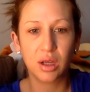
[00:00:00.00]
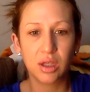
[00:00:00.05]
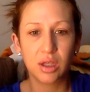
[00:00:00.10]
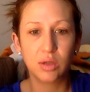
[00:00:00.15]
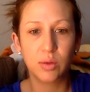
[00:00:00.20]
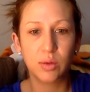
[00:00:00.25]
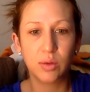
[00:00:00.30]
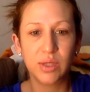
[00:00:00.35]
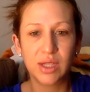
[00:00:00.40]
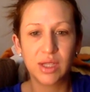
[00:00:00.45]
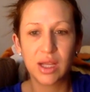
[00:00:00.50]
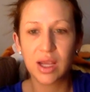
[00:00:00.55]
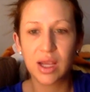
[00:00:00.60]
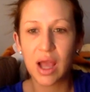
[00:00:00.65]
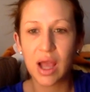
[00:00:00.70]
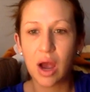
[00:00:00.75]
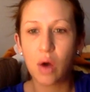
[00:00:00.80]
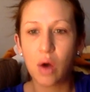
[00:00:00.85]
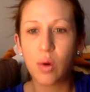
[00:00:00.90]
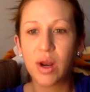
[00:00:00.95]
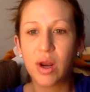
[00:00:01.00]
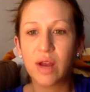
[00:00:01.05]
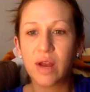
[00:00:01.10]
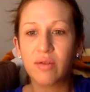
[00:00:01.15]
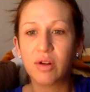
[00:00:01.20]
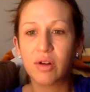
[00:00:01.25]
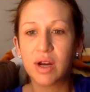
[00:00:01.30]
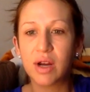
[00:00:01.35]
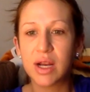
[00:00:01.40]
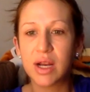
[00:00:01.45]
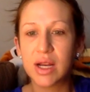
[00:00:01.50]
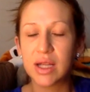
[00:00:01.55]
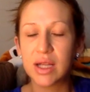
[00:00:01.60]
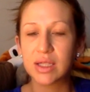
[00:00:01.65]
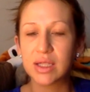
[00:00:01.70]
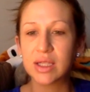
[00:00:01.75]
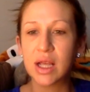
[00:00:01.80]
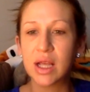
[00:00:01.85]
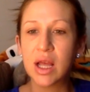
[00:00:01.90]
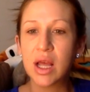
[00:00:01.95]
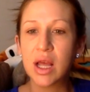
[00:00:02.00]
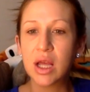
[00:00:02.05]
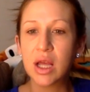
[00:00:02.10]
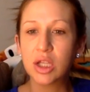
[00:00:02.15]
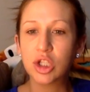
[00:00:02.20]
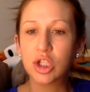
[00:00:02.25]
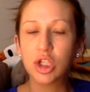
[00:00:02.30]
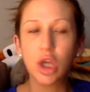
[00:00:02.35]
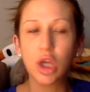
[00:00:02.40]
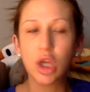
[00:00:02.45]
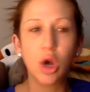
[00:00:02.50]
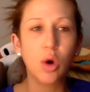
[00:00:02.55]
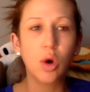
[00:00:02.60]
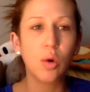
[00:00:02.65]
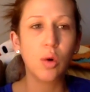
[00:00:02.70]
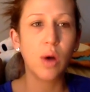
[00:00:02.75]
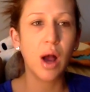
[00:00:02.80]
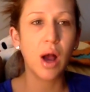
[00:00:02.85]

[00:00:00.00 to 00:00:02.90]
Swiss Cacao, whatever it is. So